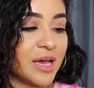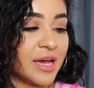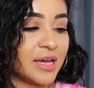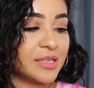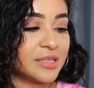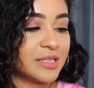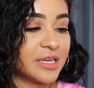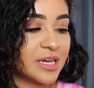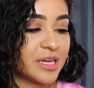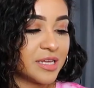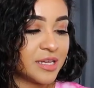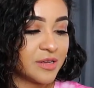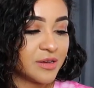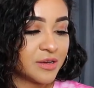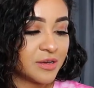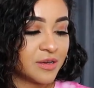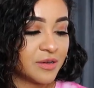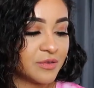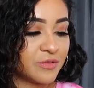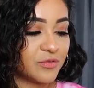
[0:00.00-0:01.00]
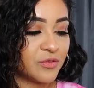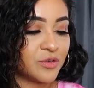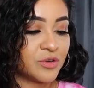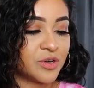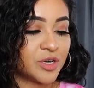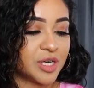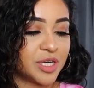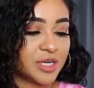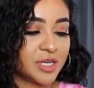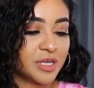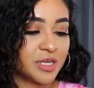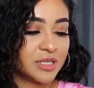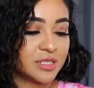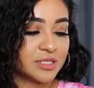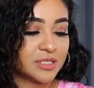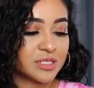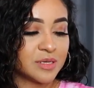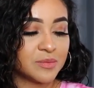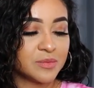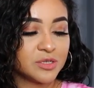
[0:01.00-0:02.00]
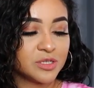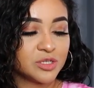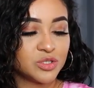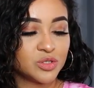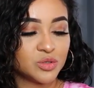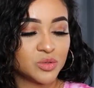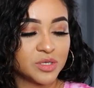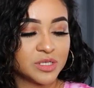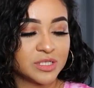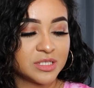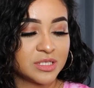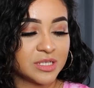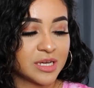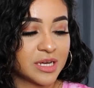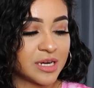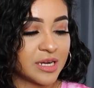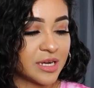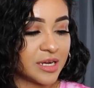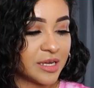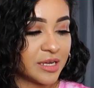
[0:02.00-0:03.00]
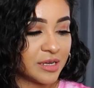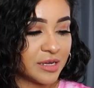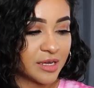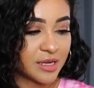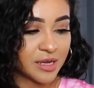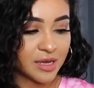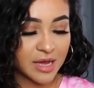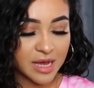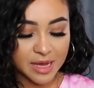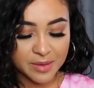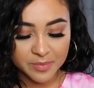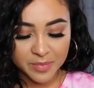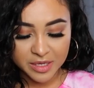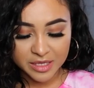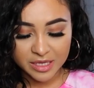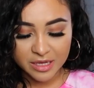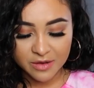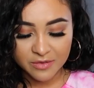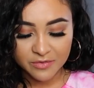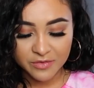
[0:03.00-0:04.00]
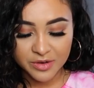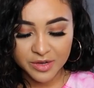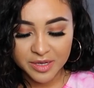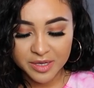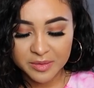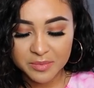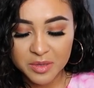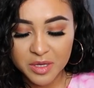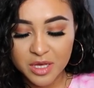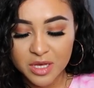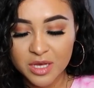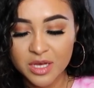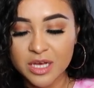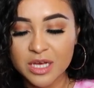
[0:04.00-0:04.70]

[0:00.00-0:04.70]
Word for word: and then for some of the shorts that I picked out for him